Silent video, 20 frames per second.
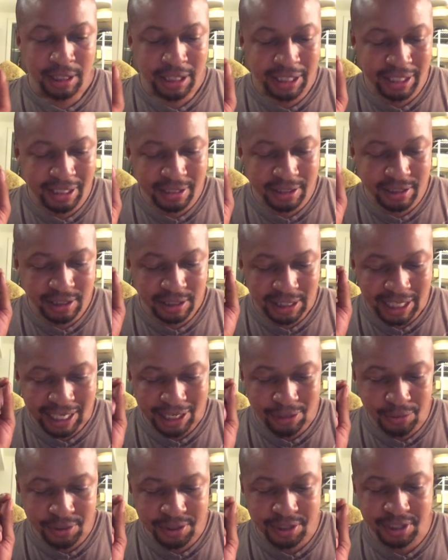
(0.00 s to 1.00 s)

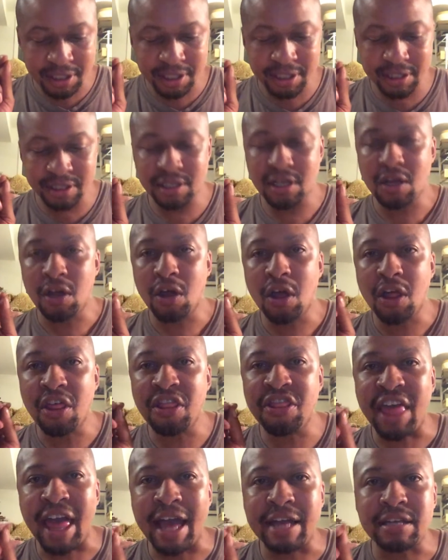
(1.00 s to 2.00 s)
language is
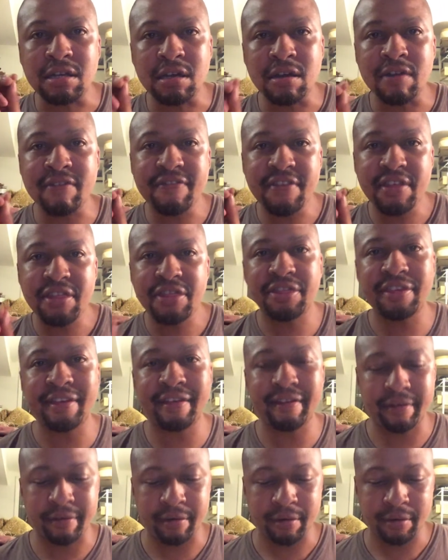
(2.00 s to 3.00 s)
that of
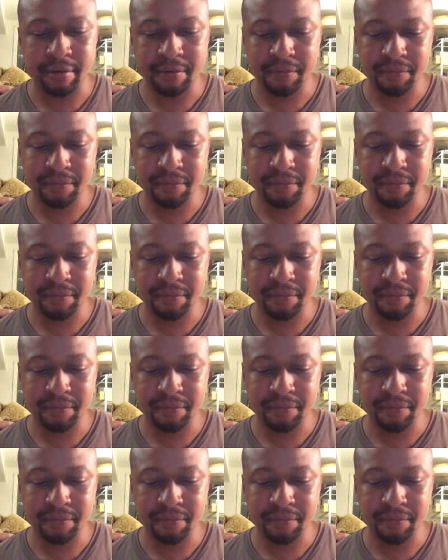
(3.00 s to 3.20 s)
theater.